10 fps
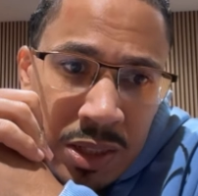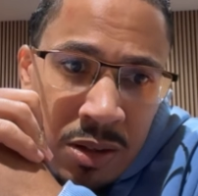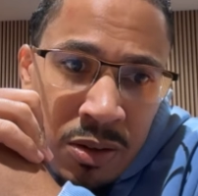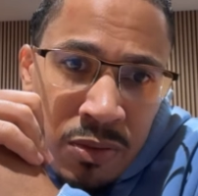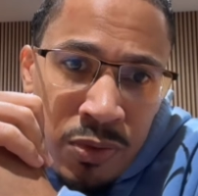
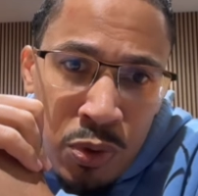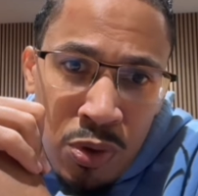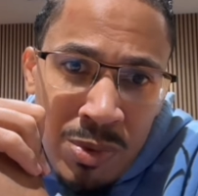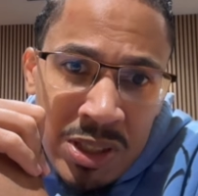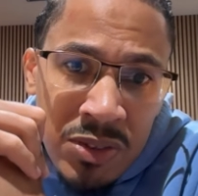
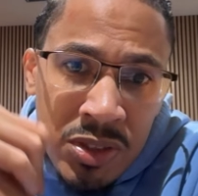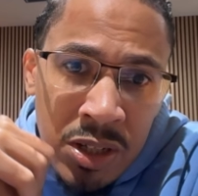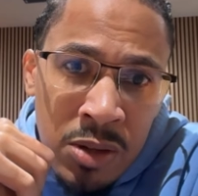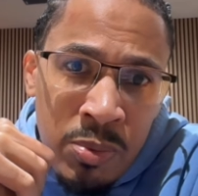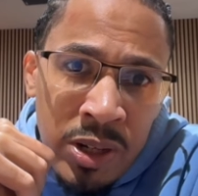vocal bus I've set
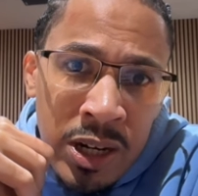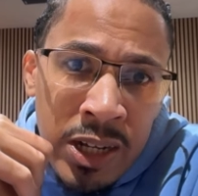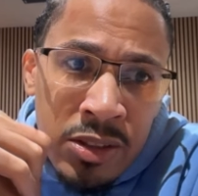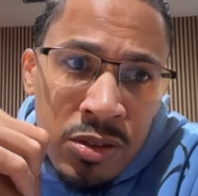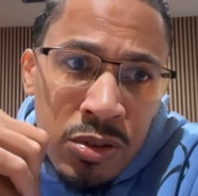up, and I
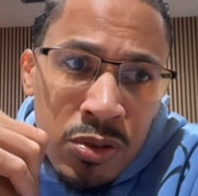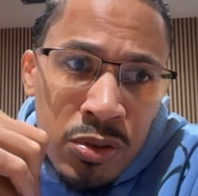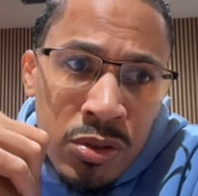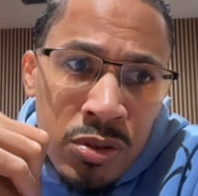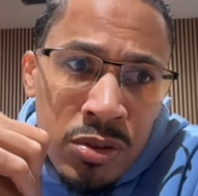like to
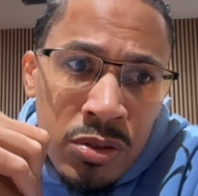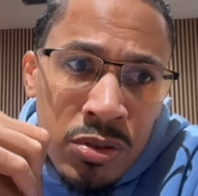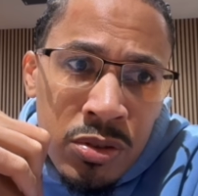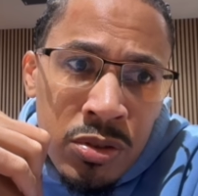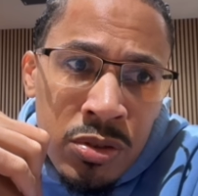use
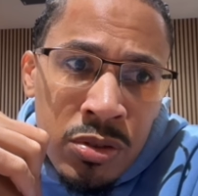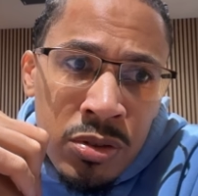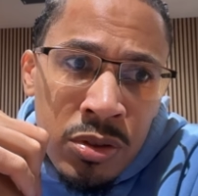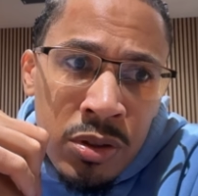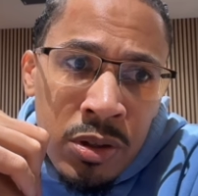
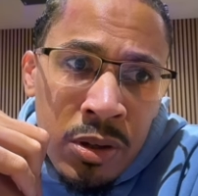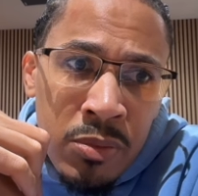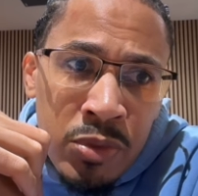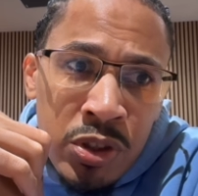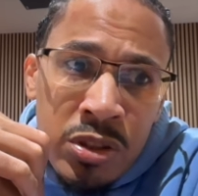
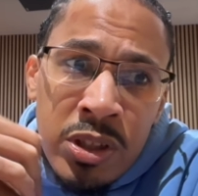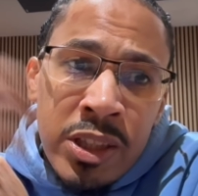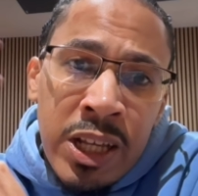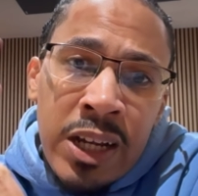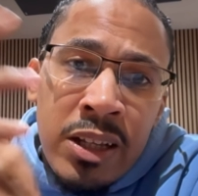just
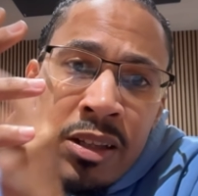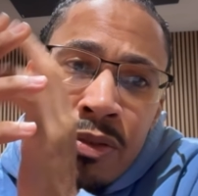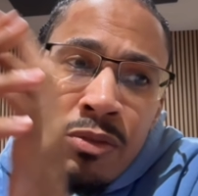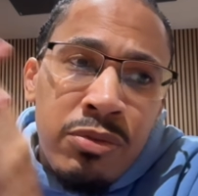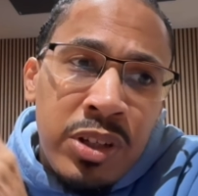attacking
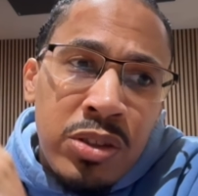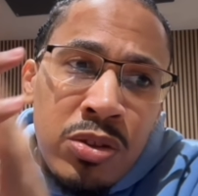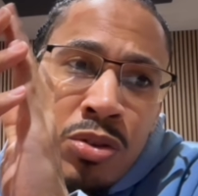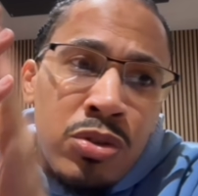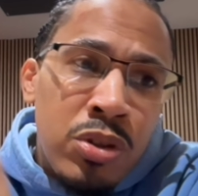different things. So
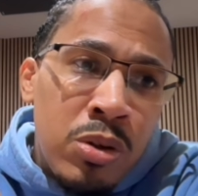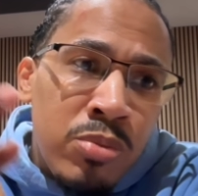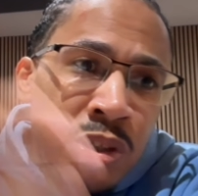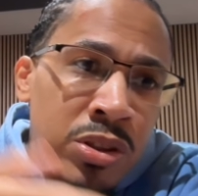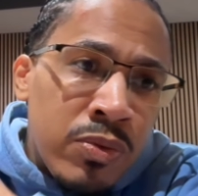you use a
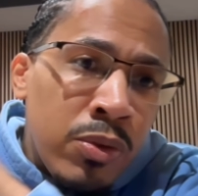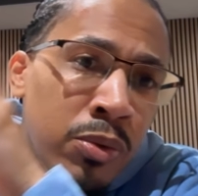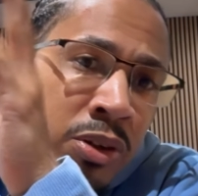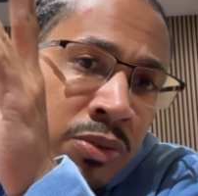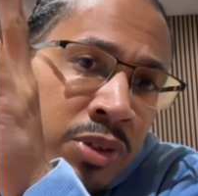compressor for
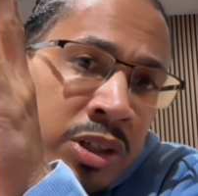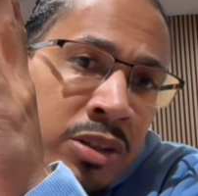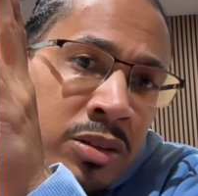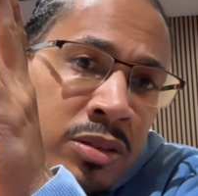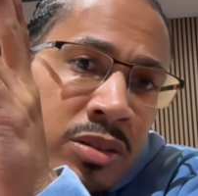one thing
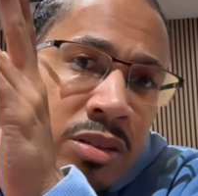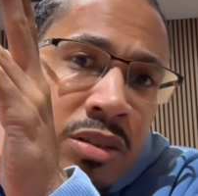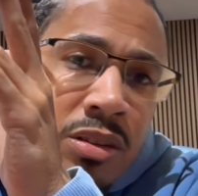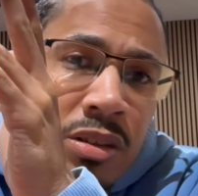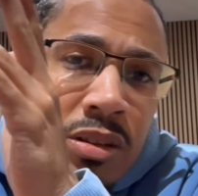
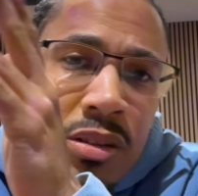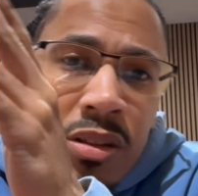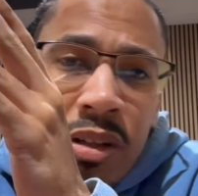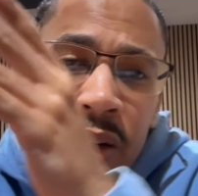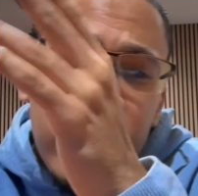
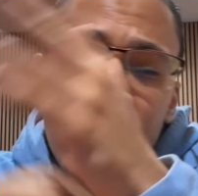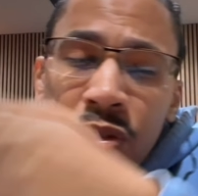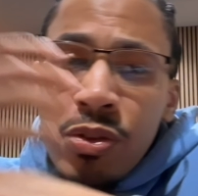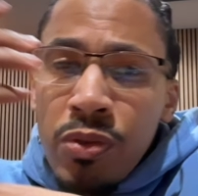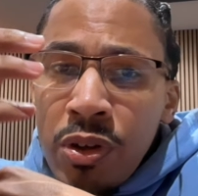and an
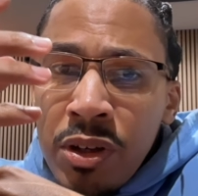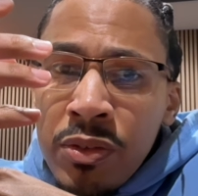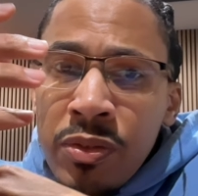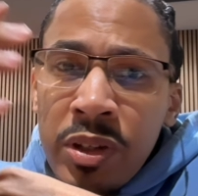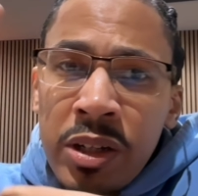EQ for another
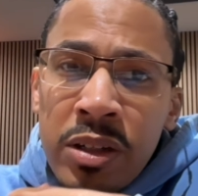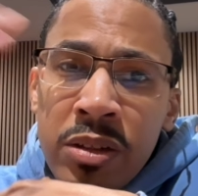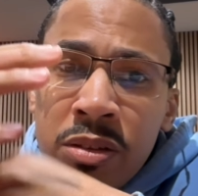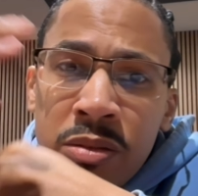thing, and then